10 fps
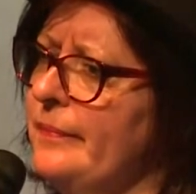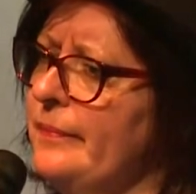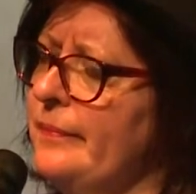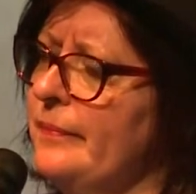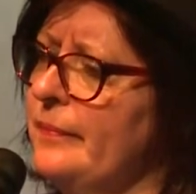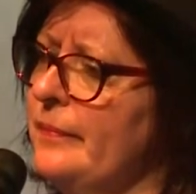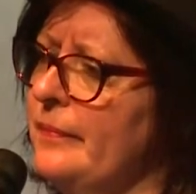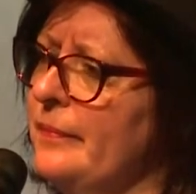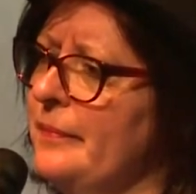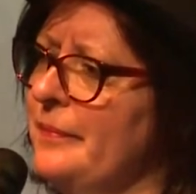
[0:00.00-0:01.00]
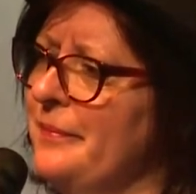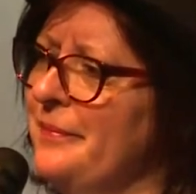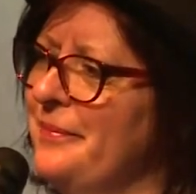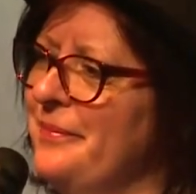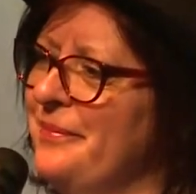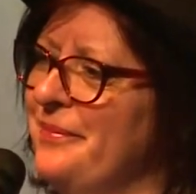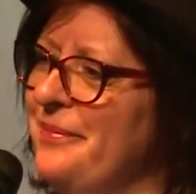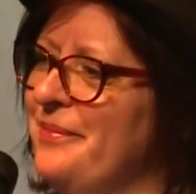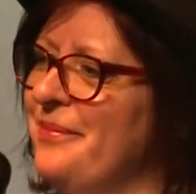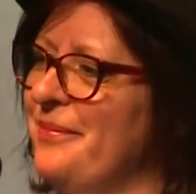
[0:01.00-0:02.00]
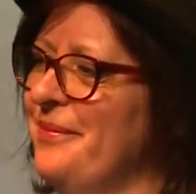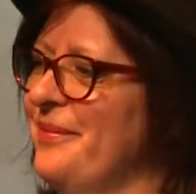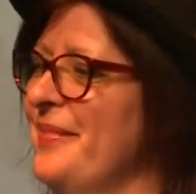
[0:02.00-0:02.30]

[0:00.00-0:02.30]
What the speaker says: (no one is talking)